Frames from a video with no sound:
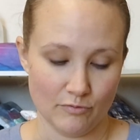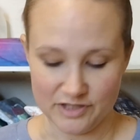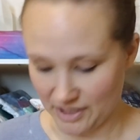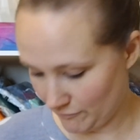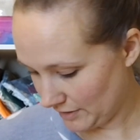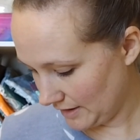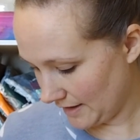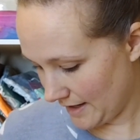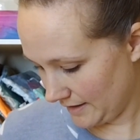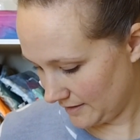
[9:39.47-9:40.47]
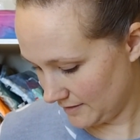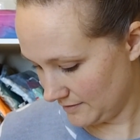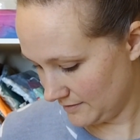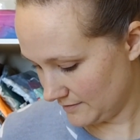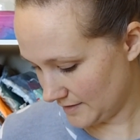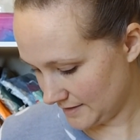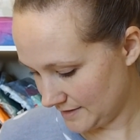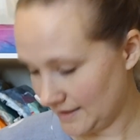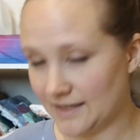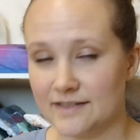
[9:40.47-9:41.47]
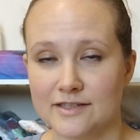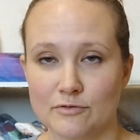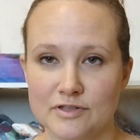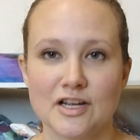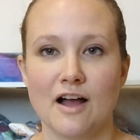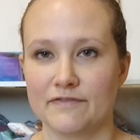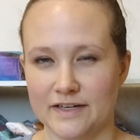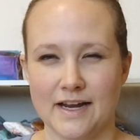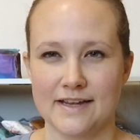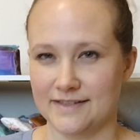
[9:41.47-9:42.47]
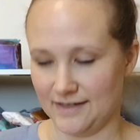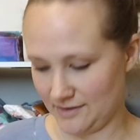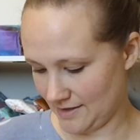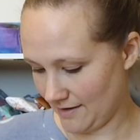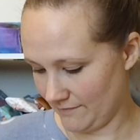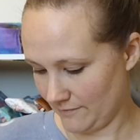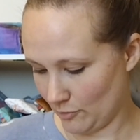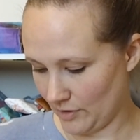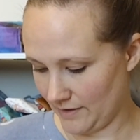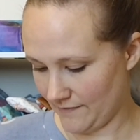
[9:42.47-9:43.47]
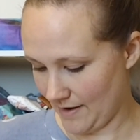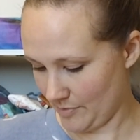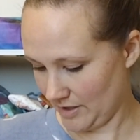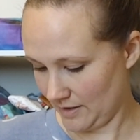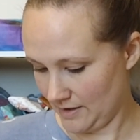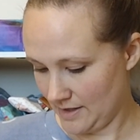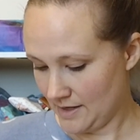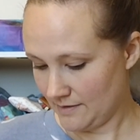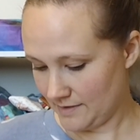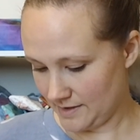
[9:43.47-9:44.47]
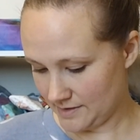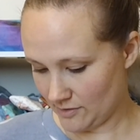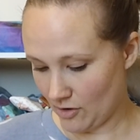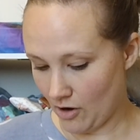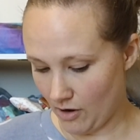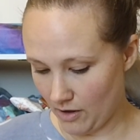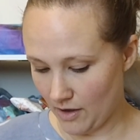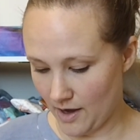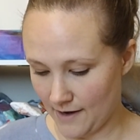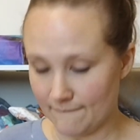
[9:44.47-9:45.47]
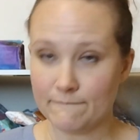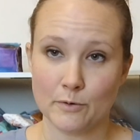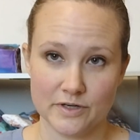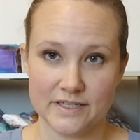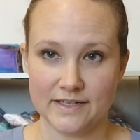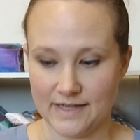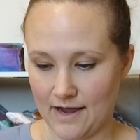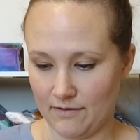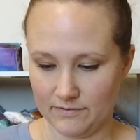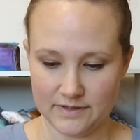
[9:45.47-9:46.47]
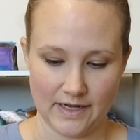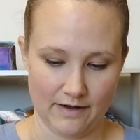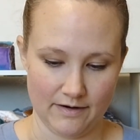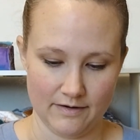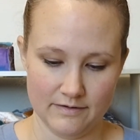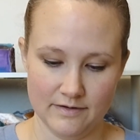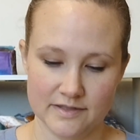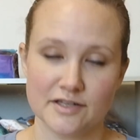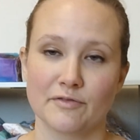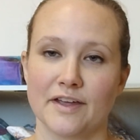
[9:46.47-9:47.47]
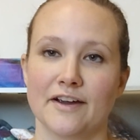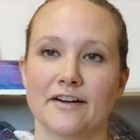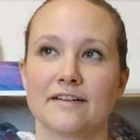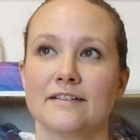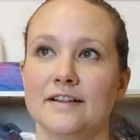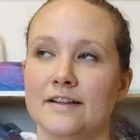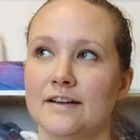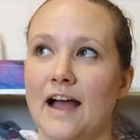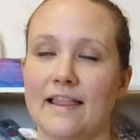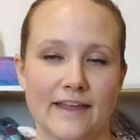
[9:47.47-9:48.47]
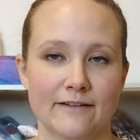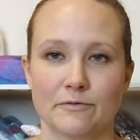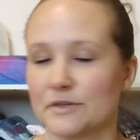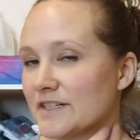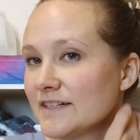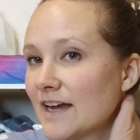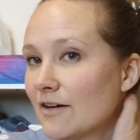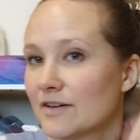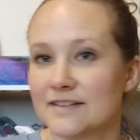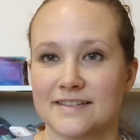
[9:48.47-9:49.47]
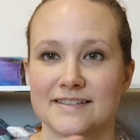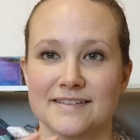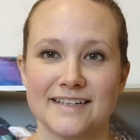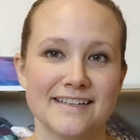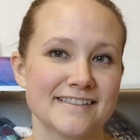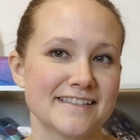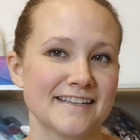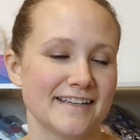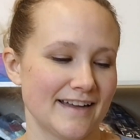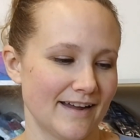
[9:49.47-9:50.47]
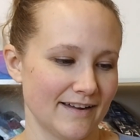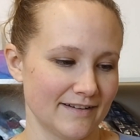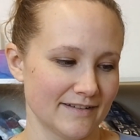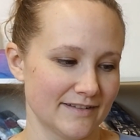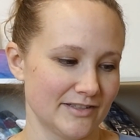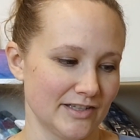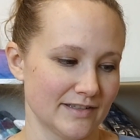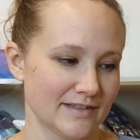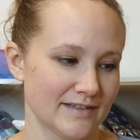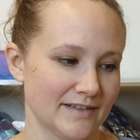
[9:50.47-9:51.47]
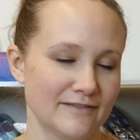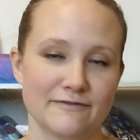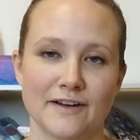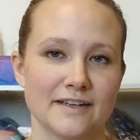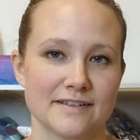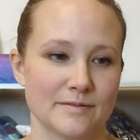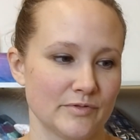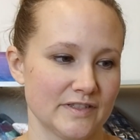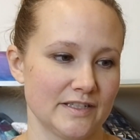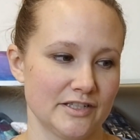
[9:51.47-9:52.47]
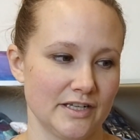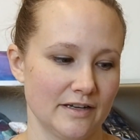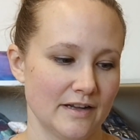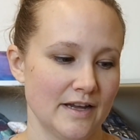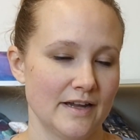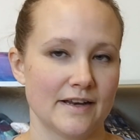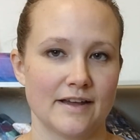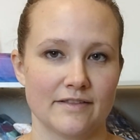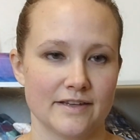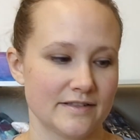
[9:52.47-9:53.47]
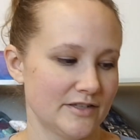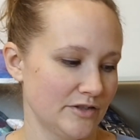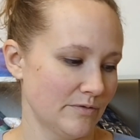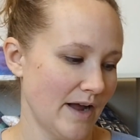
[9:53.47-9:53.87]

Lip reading: which I really like. That's like so soft and nice. They just have quality fabric. These are all on 14 count, Ada. So I like 14 count because it's easy and just fun, simple stitching. Now these